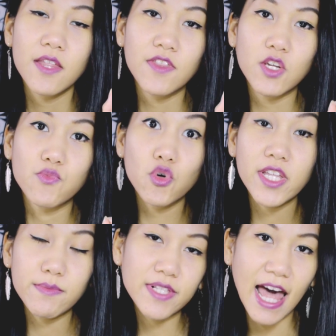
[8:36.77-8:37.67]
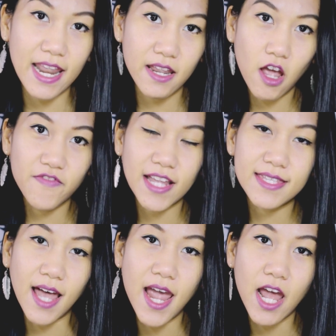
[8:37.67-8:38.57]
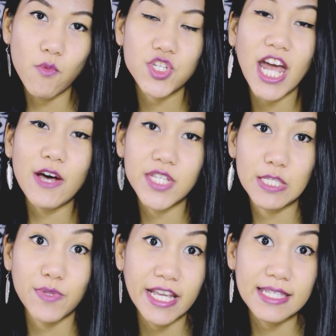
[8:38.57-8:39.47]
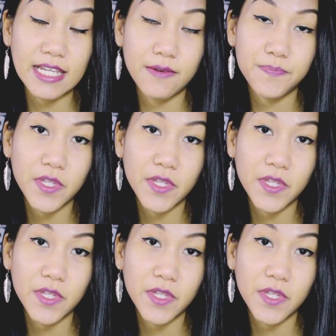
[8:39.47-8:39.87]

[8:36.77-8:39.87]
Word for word: the ruling planet of that sign and which house it's placed in